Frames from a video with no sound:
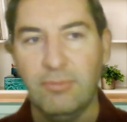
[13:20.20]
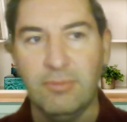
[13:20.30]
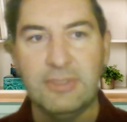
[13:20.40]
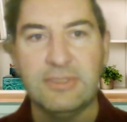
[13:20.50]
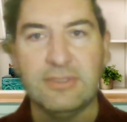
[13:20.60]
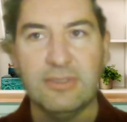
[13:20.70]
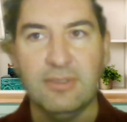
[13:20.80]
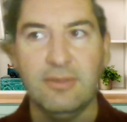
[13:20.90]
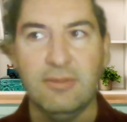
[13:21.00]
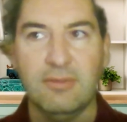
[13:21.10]
it's
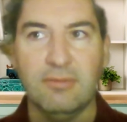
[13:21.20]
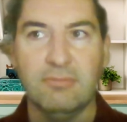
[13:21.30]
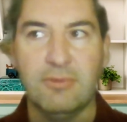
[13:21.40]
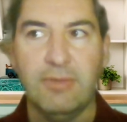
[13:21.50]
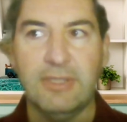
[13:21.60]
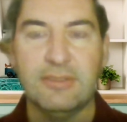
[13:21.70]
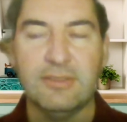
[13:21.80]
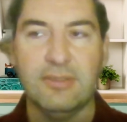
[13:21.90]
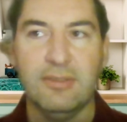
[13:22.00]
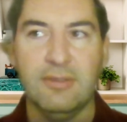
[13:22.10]
quite
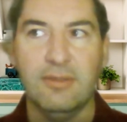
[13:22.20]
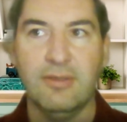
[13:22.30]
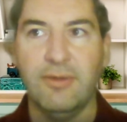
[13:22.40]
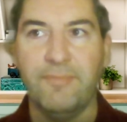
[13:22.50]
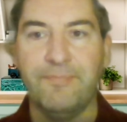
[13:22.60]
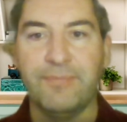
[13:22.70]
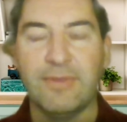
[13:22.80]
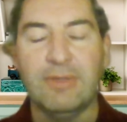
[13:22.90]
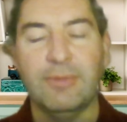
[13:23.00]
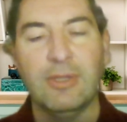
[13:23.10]

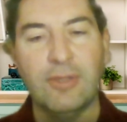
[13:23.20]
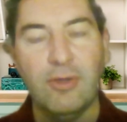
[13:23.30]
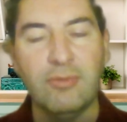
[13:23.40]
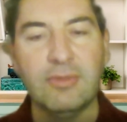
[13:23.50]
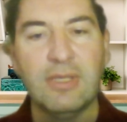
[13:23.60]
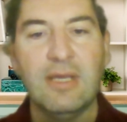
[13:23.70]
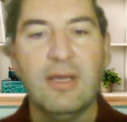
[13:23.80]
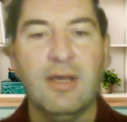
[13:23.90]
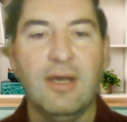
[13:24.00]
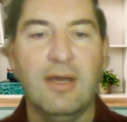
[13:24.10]
well known
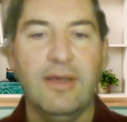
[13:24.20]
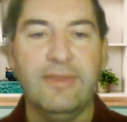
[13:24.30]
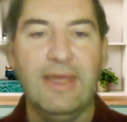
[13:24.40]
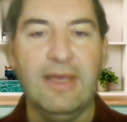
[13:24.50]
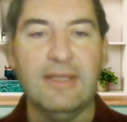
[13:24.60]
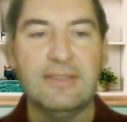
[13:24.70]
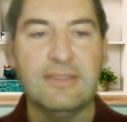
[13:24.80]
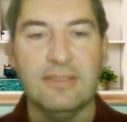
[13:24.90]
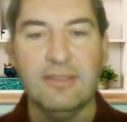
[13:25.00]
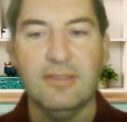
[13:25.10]
that
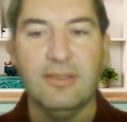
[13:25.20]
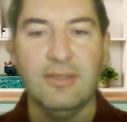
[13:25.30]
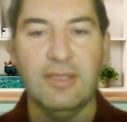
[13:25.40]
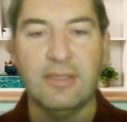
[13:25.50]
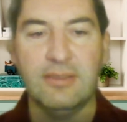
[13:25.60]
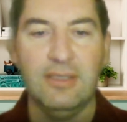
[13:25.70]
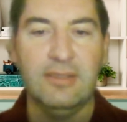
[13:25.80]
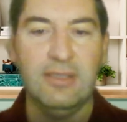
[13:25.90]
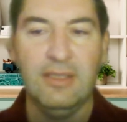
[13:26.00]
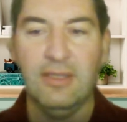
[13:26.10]
like
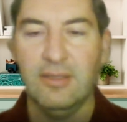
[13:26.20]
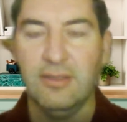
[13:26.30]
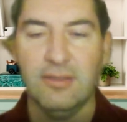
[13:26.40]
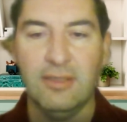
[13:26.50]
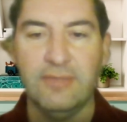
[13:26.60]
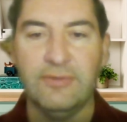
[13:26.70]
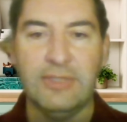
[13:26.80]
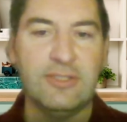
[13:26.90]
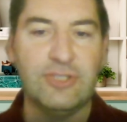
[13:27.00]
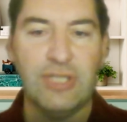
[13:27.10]
the
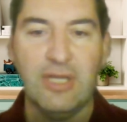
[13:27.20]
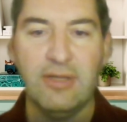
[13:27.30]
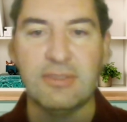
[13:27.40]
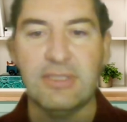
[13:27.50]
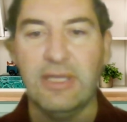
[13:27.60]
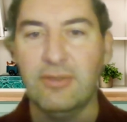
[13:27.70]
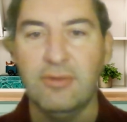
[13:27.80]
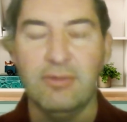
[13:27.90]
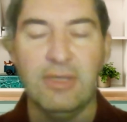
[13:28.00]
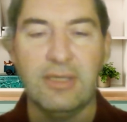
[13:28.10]
advertising channels, like
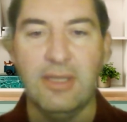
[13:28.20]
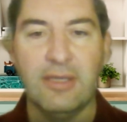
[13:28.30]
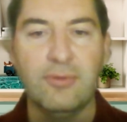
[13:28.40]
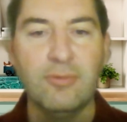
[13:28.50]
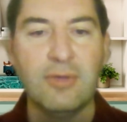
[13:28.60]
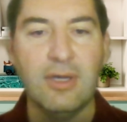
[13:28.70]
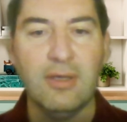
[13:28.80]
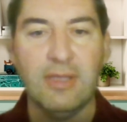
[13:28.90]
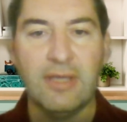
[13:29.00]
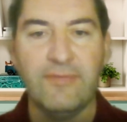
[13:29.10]
like
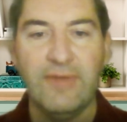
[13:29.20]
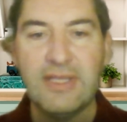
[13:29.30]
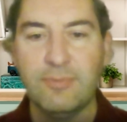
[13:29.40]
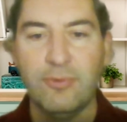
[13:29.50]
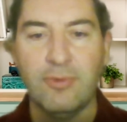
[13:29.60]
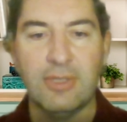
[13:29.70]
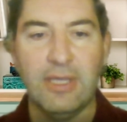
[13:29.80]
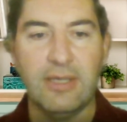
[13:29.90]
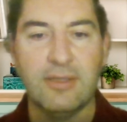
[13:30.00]
Google, like Facebook, like